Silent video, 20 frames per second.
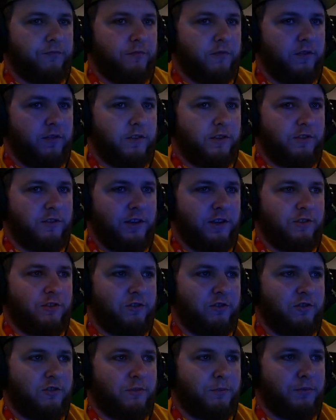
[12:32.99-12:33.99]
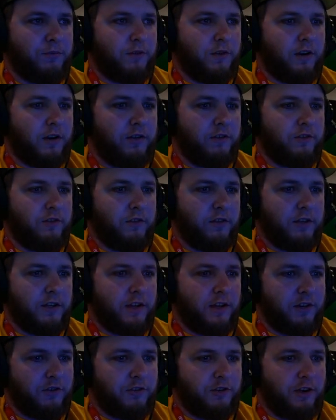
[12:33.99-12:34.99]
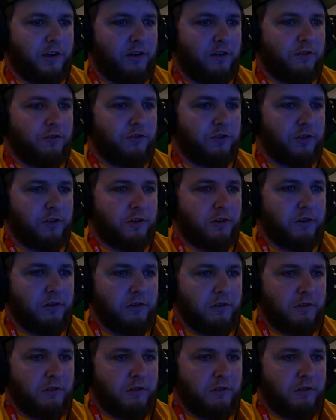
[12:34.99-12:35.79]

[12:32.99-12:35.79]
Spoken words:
The stage is surprisingly kind of challenging.